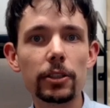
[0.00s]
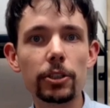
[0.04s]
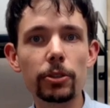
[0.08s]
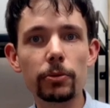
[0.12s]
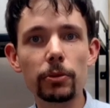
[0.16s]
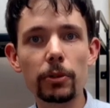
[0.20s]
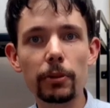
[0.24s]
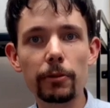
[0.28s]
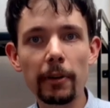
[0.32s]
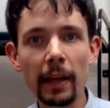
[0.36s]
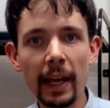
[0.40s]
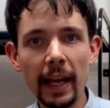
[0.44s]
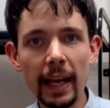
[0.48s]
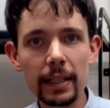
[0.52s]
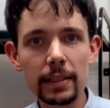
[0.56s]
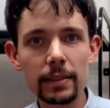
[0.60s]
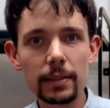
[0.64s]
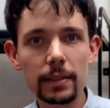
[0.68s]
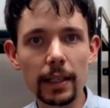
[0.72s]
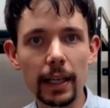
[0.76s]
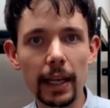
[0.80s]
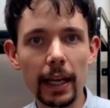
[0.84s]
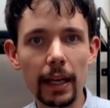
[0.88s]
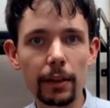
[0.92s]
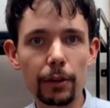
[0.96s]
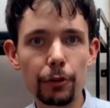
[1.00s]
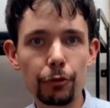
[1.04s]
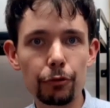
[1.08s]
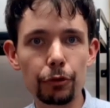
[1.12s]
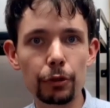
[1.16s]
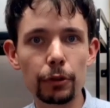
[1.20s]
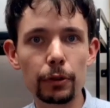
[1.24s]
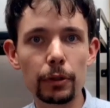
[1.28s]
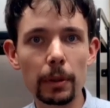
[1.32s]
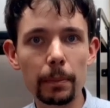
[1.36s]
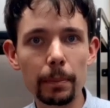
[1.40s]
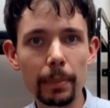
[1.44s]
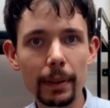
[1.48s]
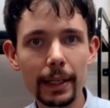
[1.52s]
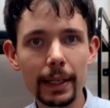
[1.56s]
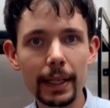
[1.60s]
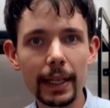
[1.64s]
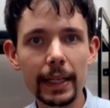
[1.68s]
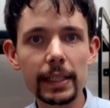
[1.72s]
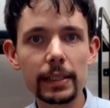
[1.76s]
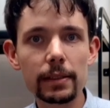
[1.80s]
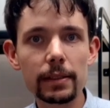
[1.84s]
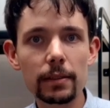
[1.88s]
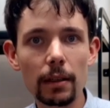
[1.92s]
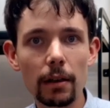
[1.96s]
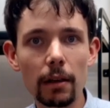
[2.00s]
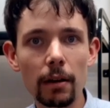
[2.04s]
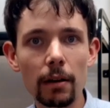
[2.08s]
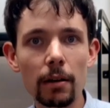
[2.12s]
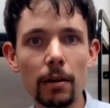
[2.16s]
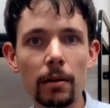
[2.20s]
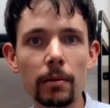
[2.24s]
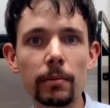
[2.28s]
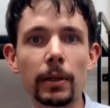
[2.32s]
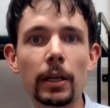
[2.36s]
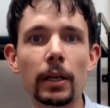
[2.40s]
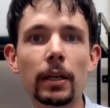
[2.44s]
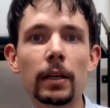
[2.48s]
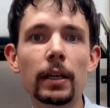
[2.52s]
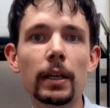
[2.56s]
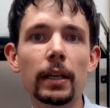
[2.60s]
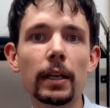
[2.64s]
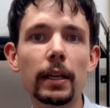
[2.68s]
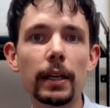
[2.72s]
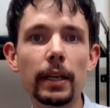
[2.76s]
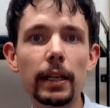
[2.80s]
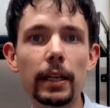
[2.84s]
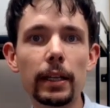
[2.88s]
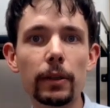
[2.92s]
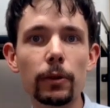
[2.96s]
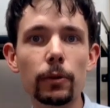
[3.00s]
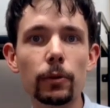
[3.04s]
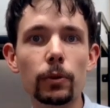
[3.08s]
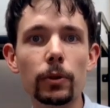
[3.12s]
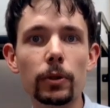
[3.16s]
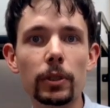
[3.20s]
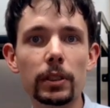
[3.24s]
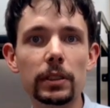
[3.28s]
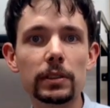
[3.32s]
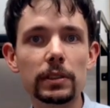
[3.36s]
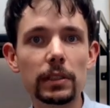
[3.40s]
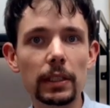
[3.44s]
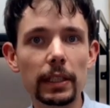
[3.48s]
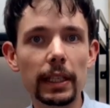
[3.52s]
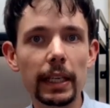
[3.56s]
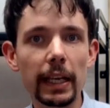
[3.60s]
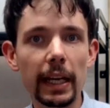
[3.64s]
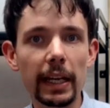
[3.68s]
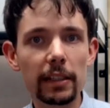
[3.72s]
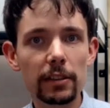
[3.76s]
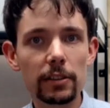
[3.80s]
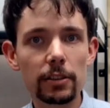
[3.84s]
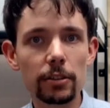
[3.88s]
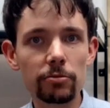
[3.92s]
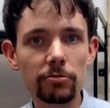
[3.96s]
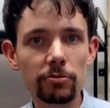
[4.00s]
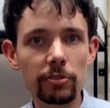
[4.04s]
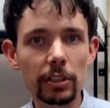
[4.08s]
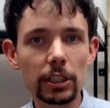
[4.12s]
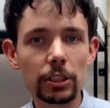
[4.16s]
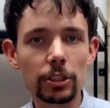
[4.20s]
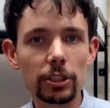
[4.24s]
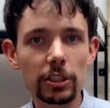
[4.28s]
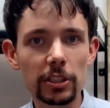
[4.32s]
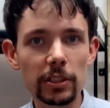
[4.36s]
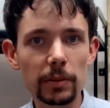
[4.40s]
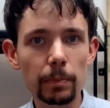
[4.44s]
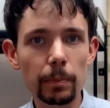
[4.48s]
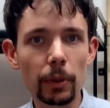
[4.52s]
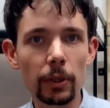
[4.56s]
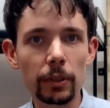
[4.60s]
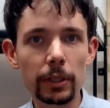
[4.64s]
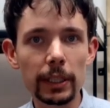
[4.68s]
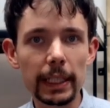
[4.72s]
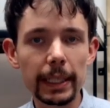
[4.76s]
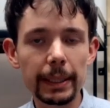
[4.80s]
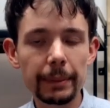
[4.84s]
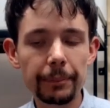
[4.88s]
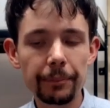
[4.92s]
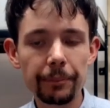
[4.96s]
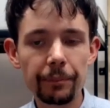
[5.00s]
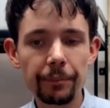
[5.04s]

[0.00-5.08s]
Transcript: You would have had to get through the plate armour in order to get to Richard's body.